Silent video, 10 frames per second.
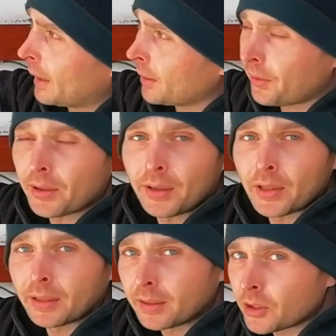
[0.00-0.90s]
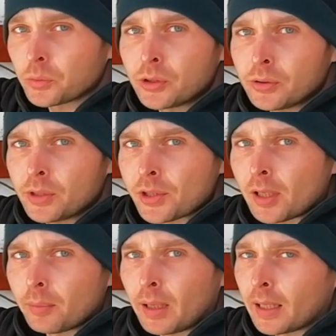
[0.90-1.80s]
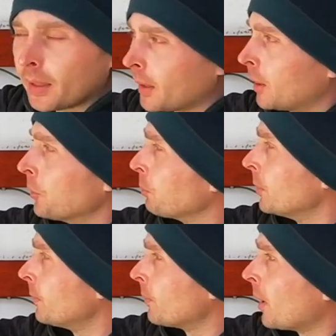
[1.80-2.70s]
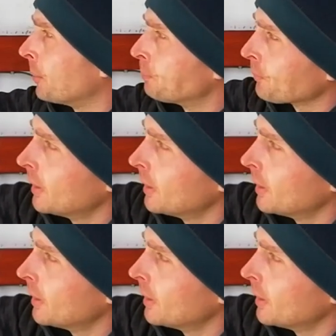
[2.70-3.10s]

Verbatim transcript: and I thought that this would do the job, and I was proven wrong.